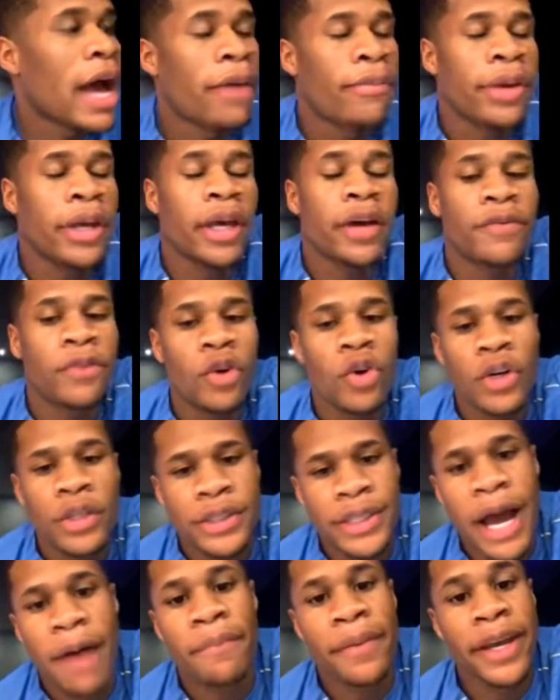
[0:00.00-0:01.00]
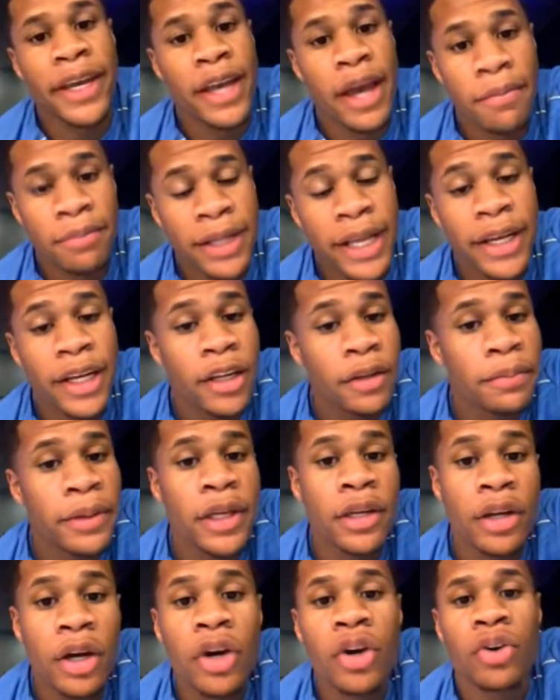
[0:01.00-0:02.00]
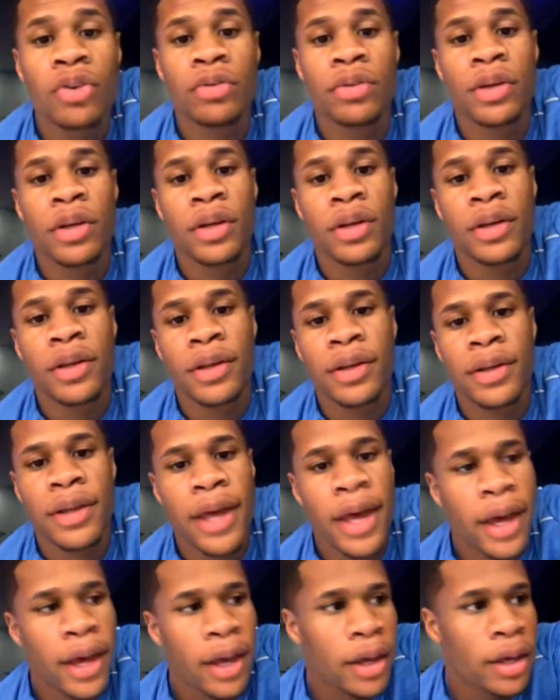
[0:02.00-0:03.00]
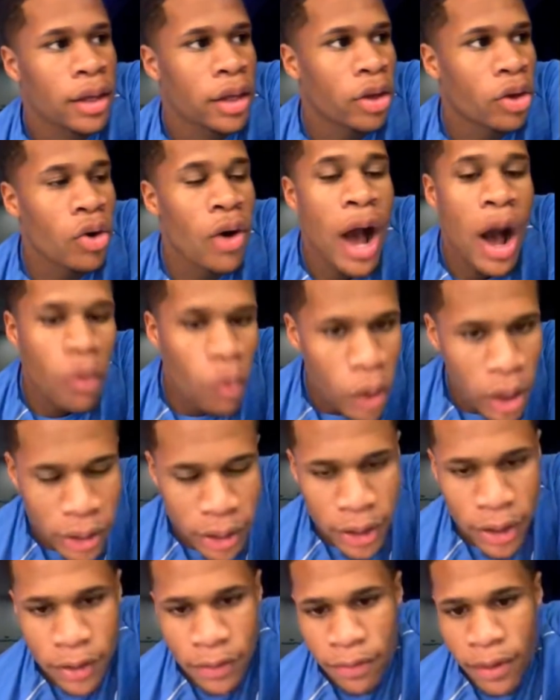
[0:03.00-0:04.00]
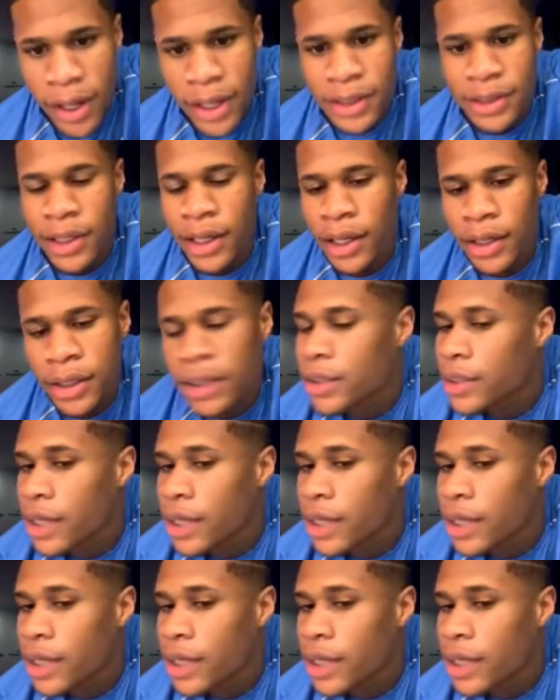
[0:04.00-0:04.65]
I mean, of course, I'm making, I'm letting it be known that you know I want these fights, and